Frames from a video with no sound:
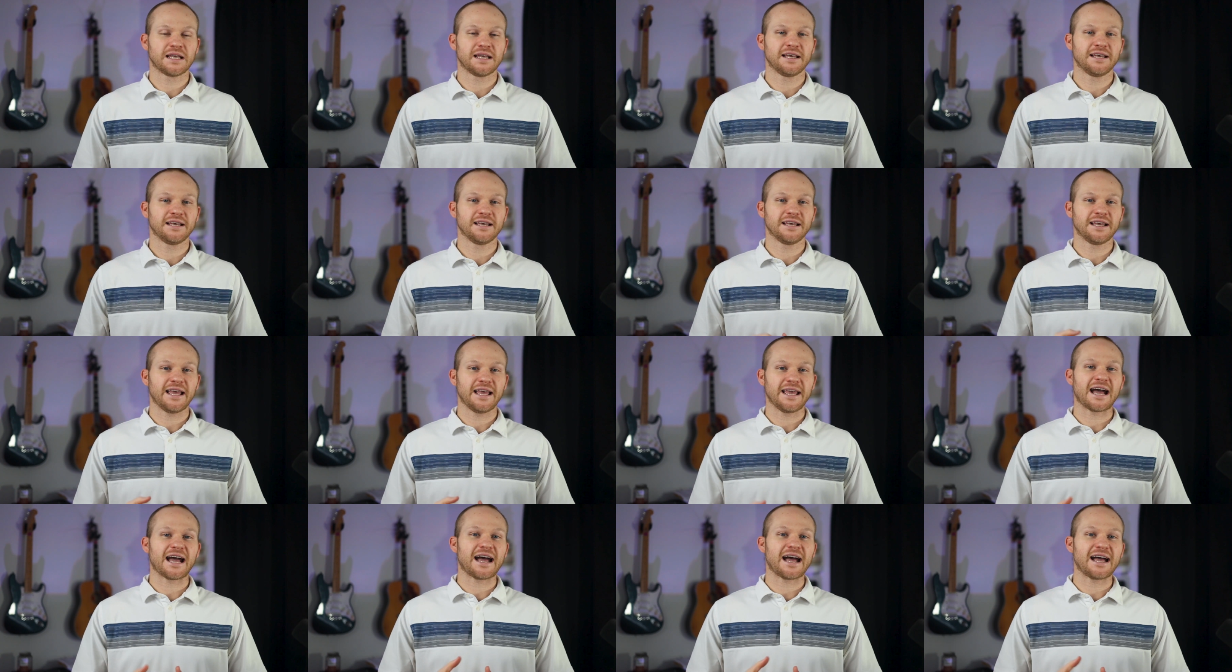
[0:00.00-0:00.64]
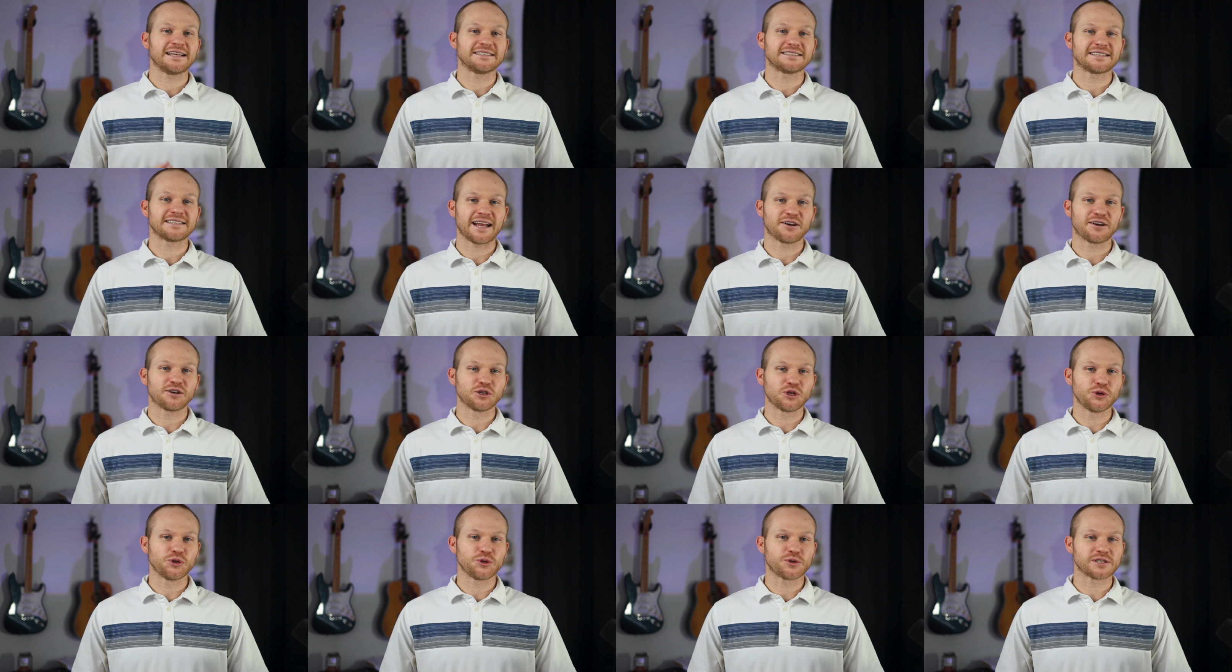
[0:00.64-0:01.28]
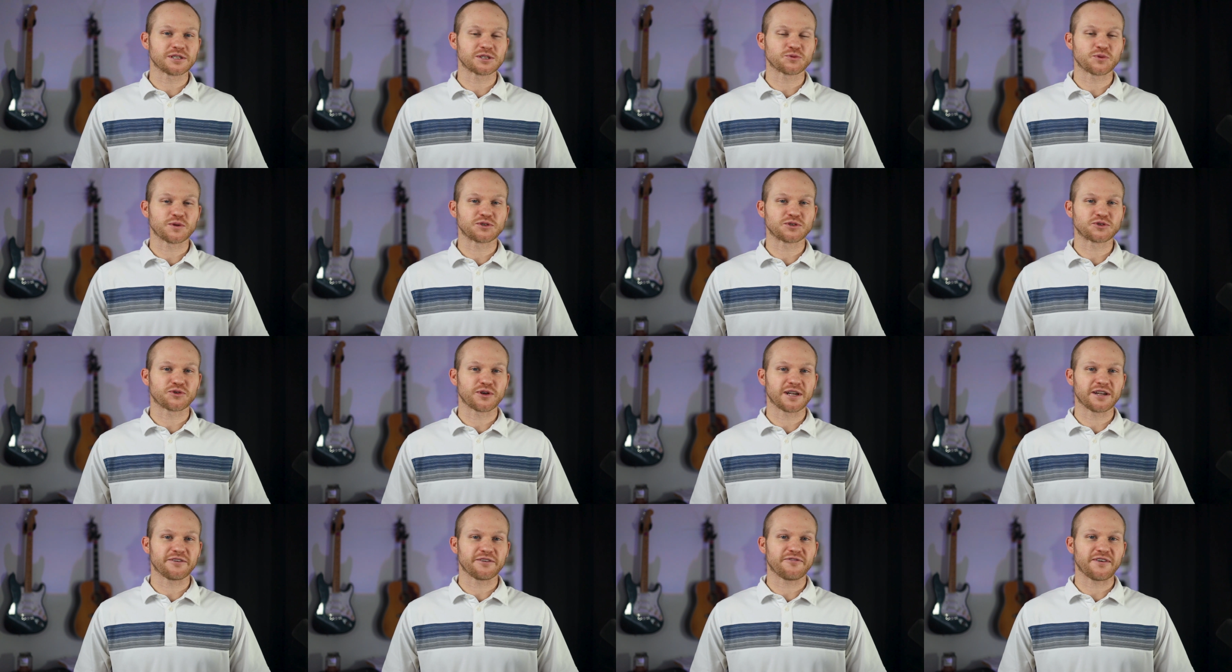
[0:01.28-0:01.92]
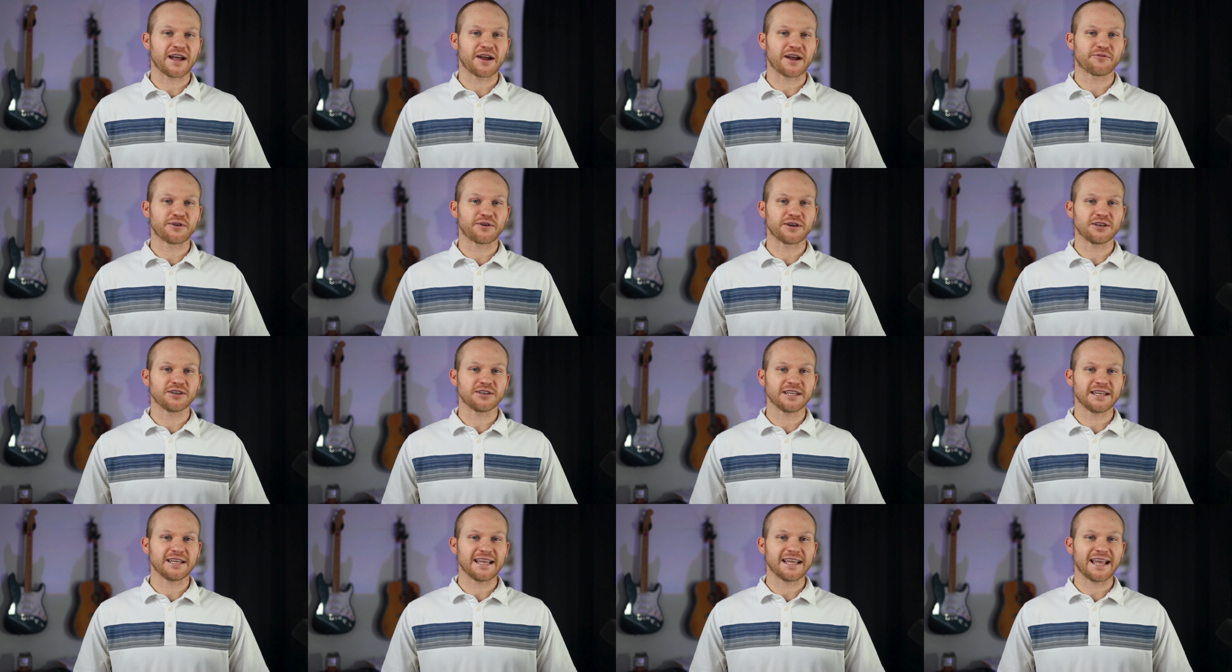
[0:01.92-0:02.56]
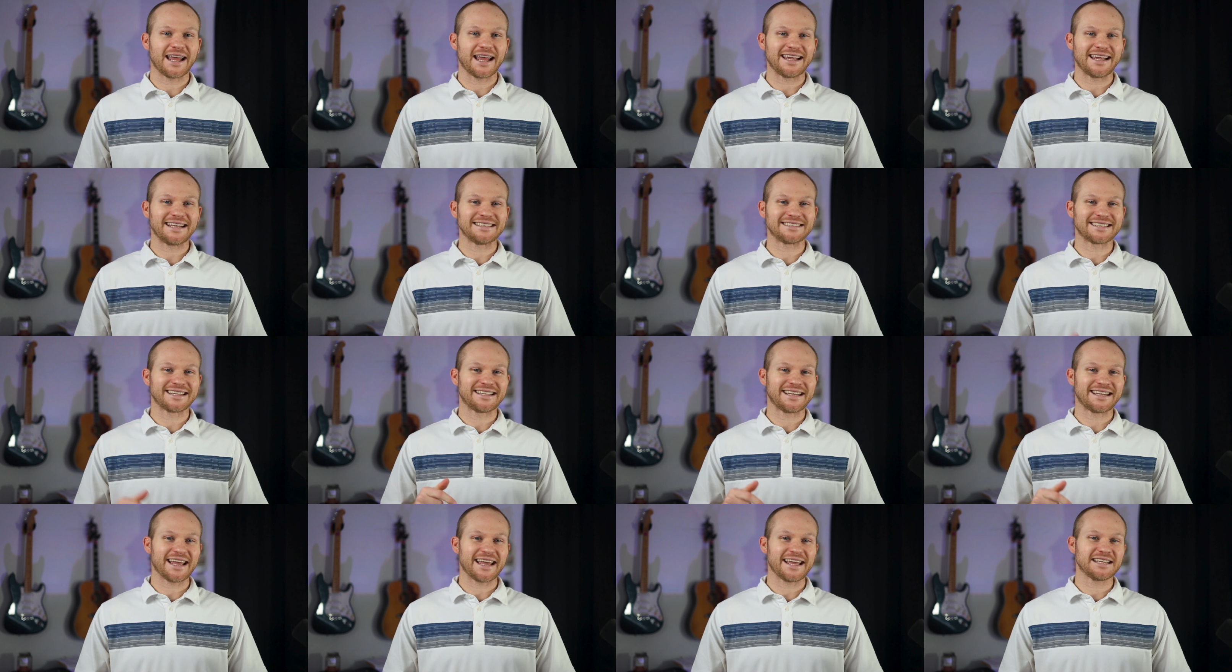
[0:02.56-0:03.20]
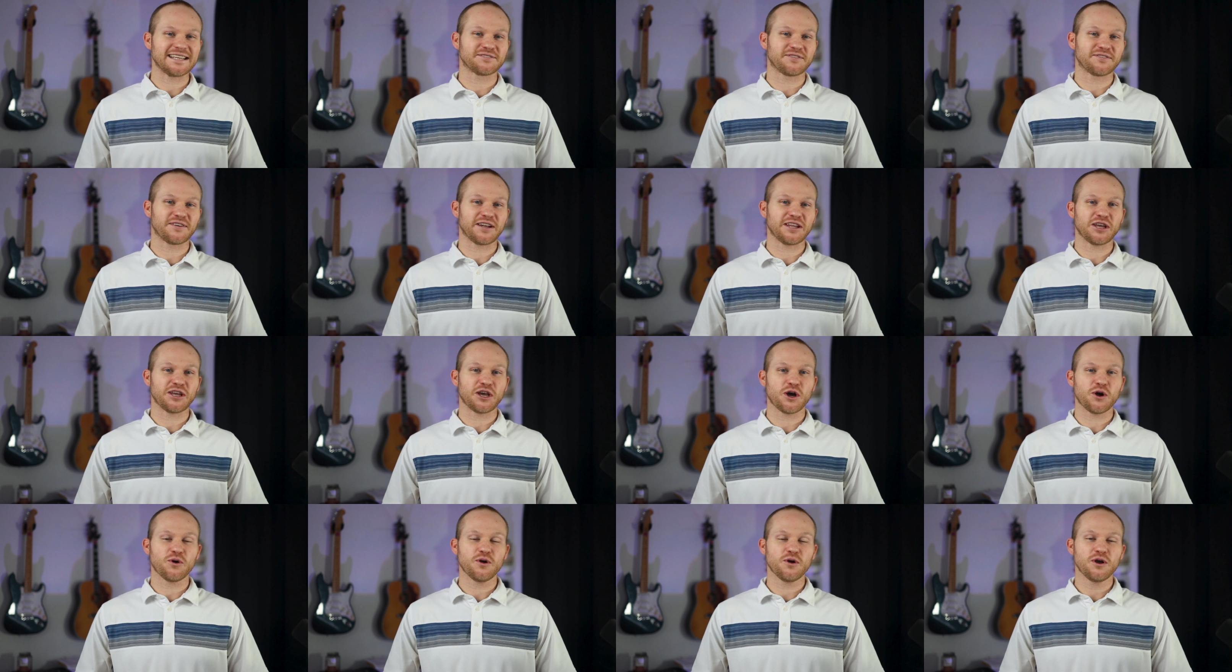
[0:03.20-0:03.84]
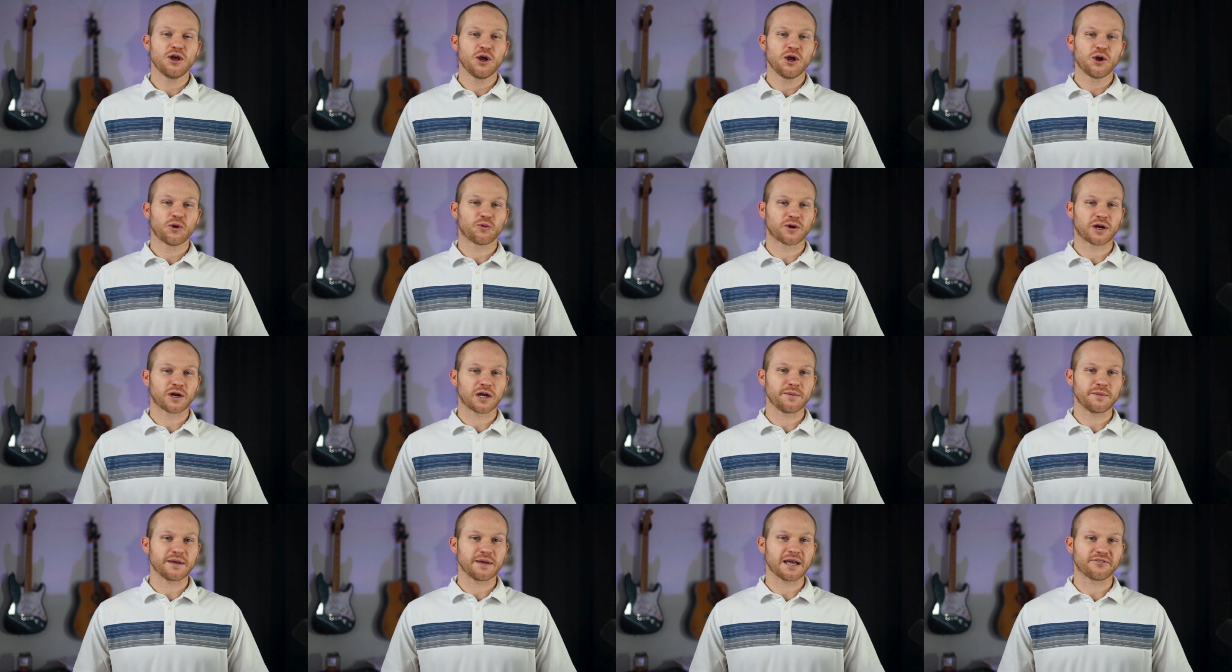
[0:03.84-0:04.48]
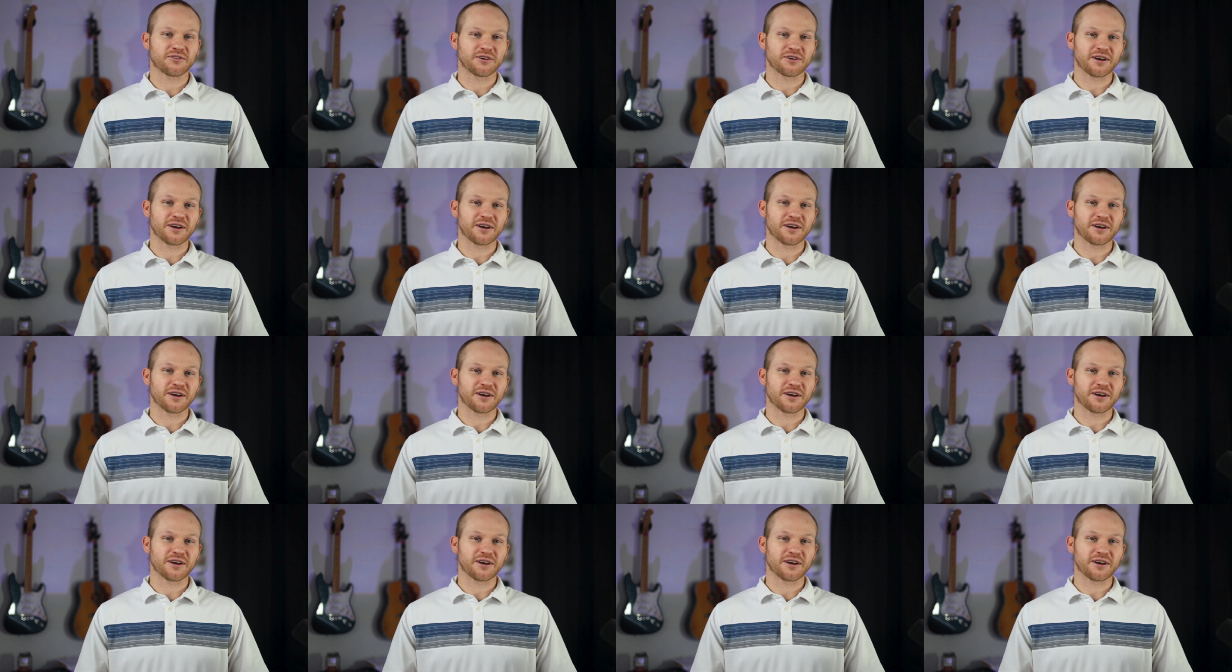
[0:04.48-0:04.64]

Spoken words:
Hey guys, Aaron Lucas with Trendify Realty, and in today's video, we're going to be covering